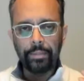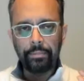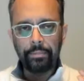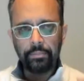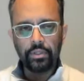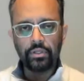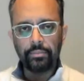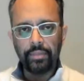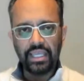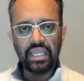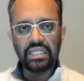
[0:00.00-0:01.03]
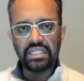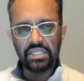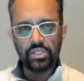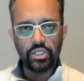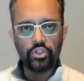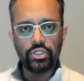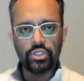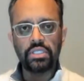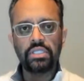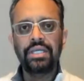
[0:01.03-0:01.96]
people are making
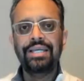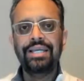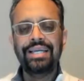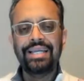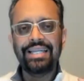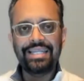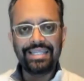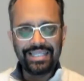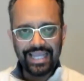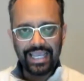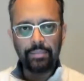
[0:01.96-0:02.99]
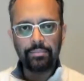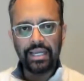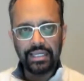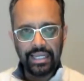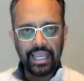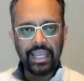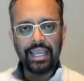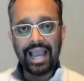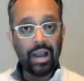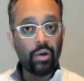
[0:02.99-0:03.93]
decisions day by day,
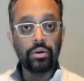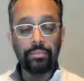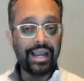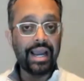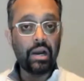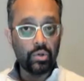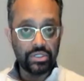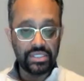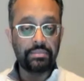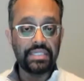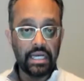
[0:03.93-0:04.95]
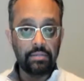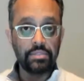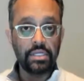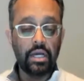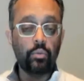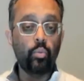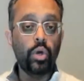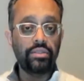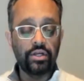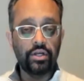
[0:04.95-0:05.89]
hour by hour sometimes, on
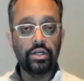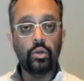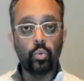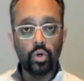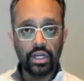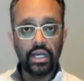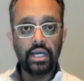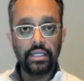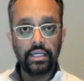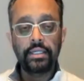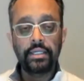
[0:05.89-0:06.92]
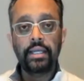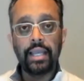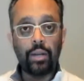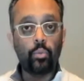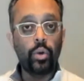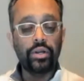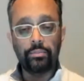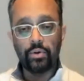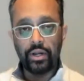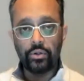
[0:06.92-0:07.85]
what they're going to work on and where the
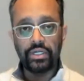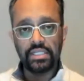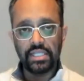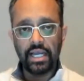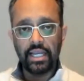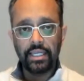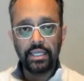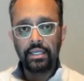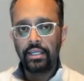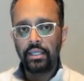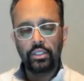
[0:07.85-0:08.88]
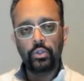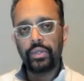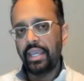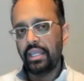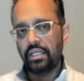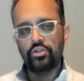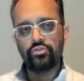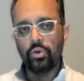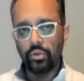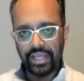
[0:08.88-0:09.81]
priorities lie, you can't
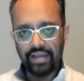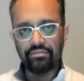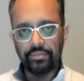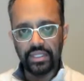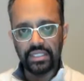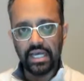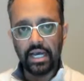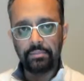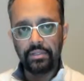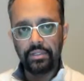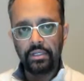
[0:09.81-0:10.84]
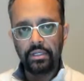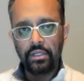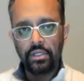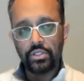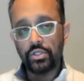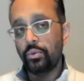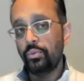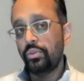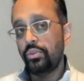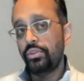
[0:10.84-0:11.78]
control that from the top.
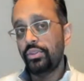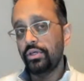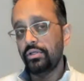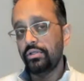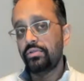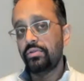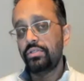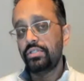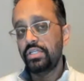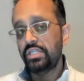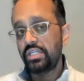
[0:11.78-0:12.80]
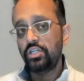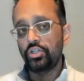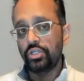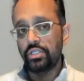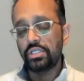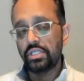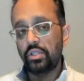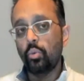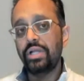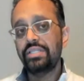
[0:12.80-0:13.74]
So the decisions, the
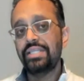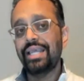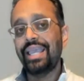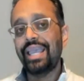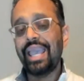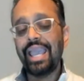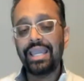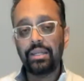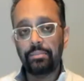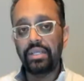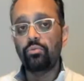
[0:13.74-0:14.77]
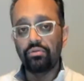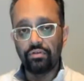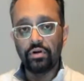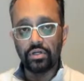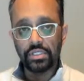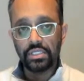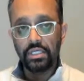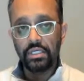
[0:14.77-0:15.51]
ones that can't be reversed,